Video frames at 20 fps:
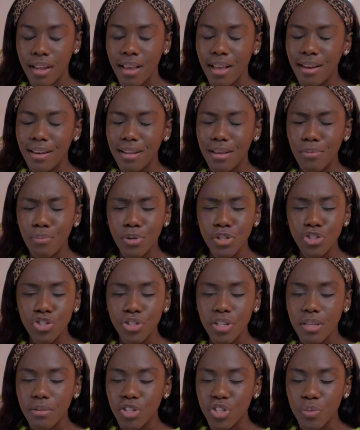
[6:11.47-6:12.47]
And
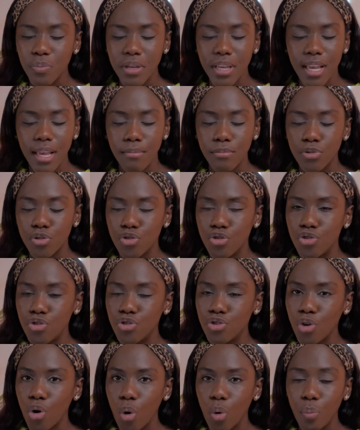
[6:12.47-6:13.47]
it just became
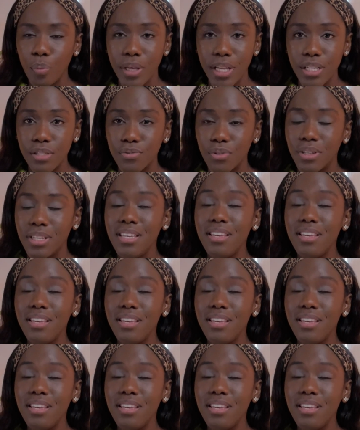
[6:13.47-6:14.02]
so peaceful.